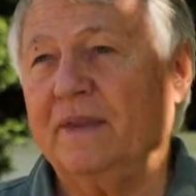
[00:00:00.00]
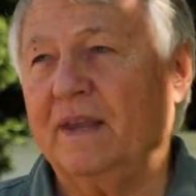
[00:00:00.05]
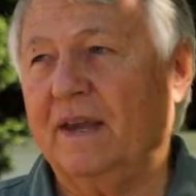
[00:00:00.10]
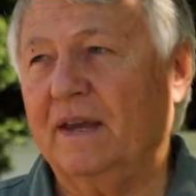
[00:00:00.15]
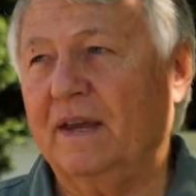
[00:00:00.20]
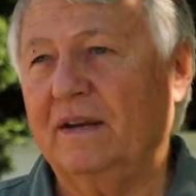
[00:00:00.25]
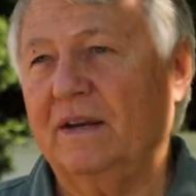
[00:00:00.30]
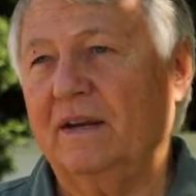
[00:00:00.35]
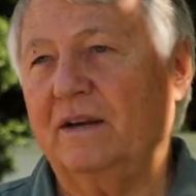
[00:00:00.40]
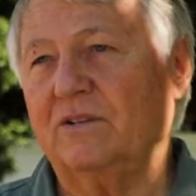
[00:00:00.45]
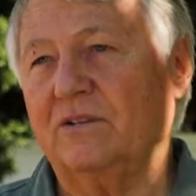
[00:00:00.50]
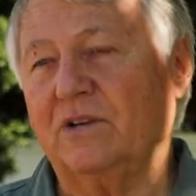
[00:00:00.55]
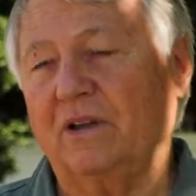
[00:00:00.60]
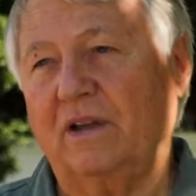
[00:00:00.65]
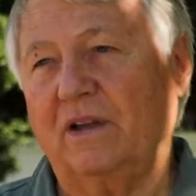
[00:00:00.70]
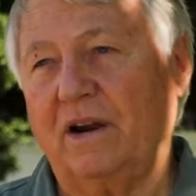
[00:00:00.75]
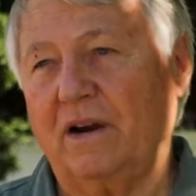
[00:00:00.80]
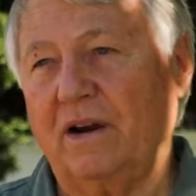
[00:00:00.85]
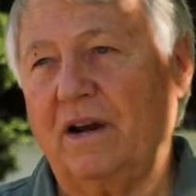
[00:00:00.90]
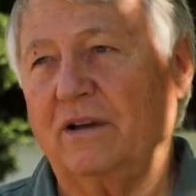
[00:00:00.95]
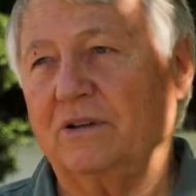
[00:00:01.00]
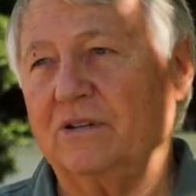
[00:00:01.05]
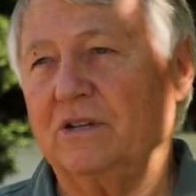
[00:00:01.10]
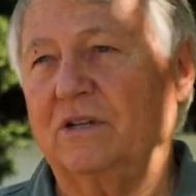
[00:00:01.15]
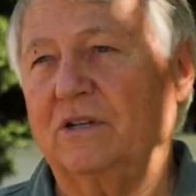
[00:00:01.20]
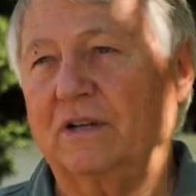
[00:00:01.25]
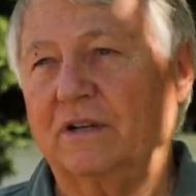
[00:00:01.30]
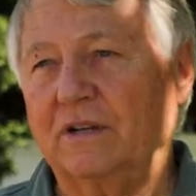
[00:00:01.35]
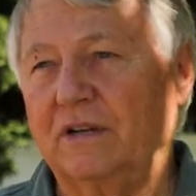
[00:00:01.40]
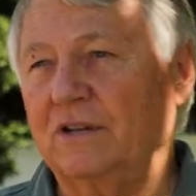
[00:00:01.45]
and there's a lot of
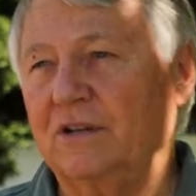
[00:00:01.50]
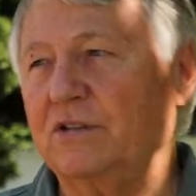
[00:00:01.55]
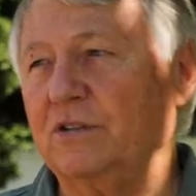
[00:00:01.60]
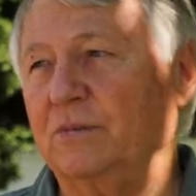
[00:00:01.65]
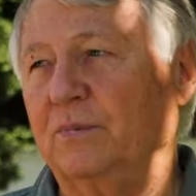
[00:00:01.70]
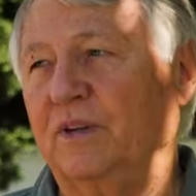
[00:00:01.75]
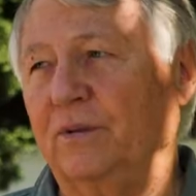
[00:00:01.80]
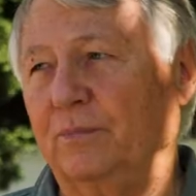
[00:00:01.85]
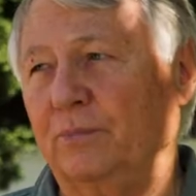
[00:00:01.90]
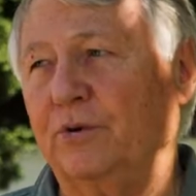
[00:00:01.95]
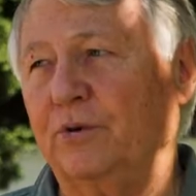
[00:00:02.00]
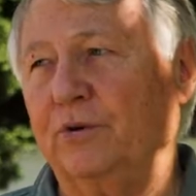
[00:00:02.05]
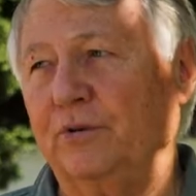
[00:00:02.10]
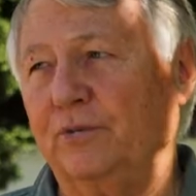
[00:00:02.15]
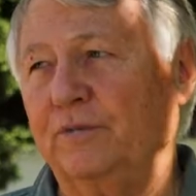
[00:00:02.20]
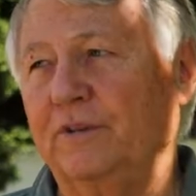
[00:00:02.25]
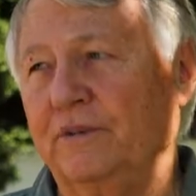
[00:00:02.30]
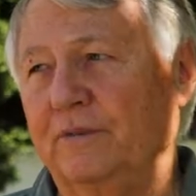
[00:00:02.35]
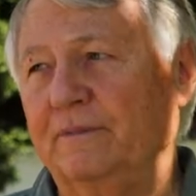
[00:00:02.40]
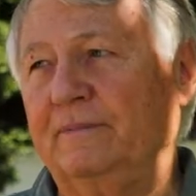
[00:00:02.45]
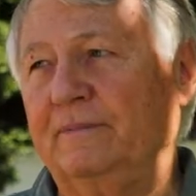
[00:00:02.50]
housing that needs to be improved.